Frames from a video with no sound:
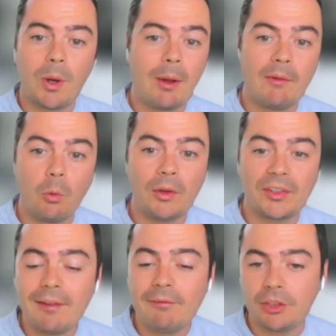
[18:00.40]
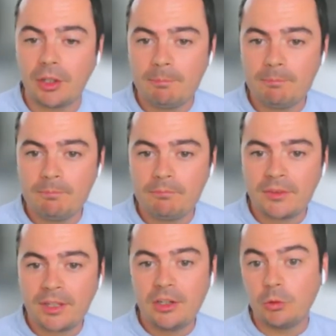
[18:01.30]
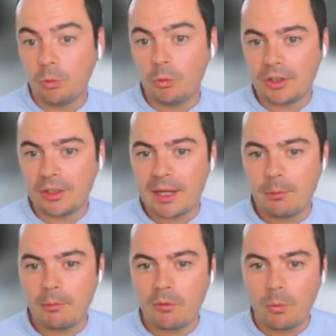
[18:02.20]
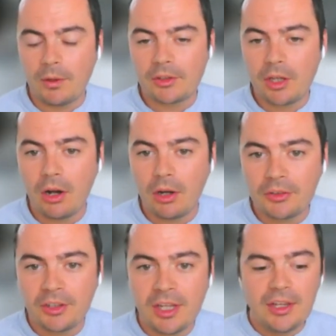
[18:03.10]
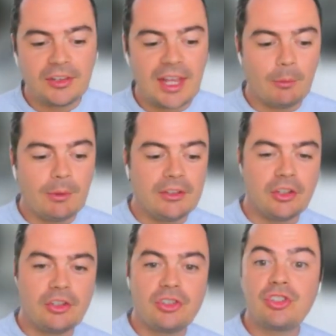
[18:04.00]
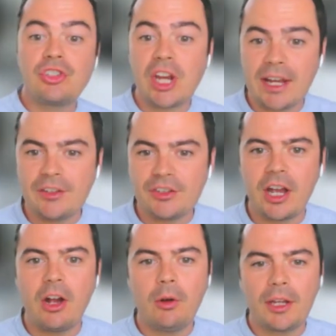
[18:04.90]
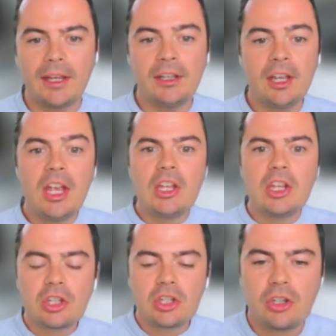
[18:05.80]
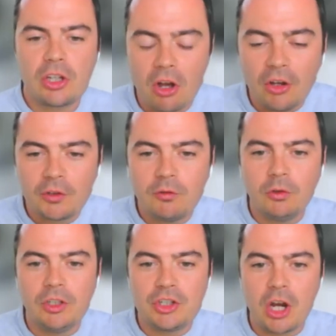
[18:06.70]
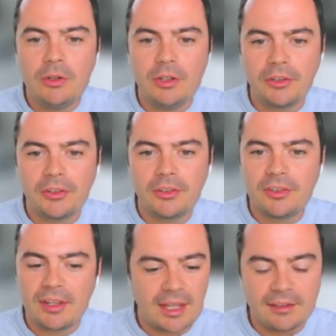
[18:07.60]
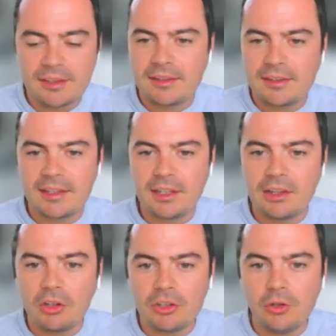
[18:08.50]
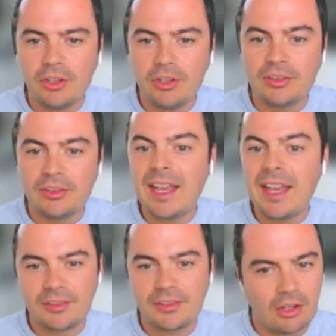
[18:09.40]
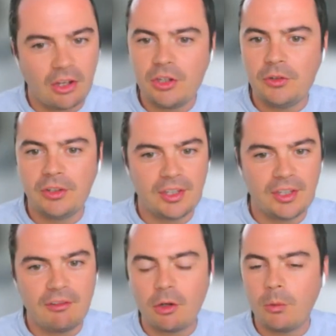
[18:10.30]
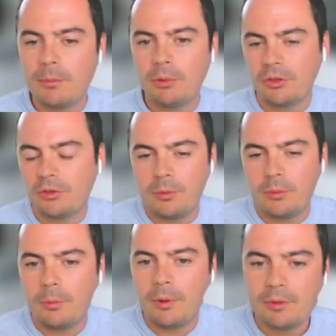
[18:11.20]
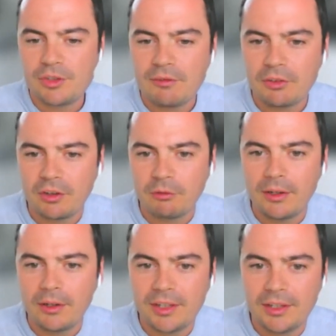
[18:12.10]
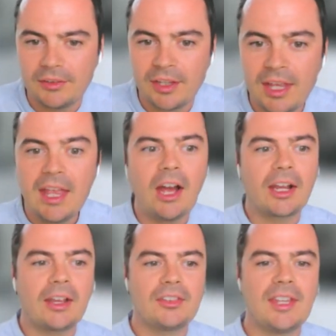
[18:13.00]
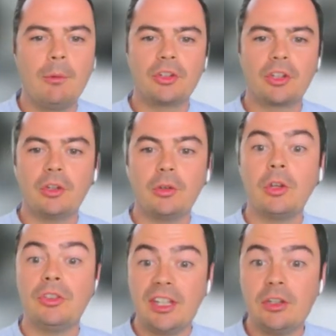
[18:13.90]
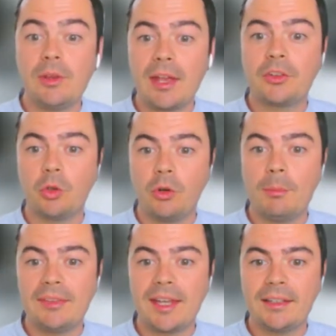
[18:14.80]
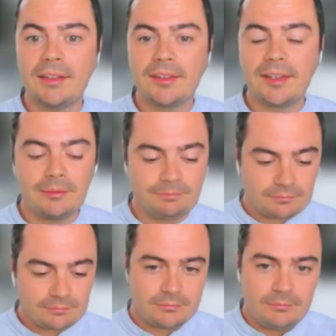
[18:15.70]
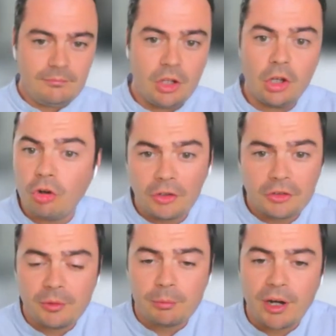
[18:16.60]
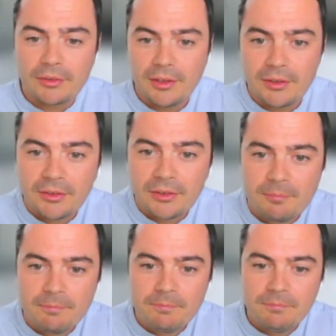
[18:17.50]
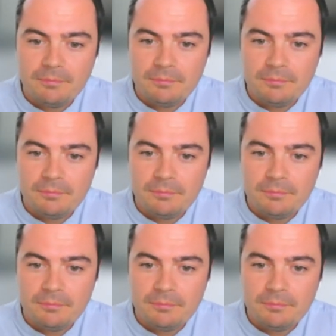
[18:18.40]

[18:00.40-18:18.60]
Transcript: things the way we've always have done, because we're always going to get what we've always got. So now we need to change it. Oh, okay. Clients have already shown us that they like using DEX, they like using Xero, QuickBooks, whichever software it is. Okay, so now we're just going to continue that sort of mentality across the practice.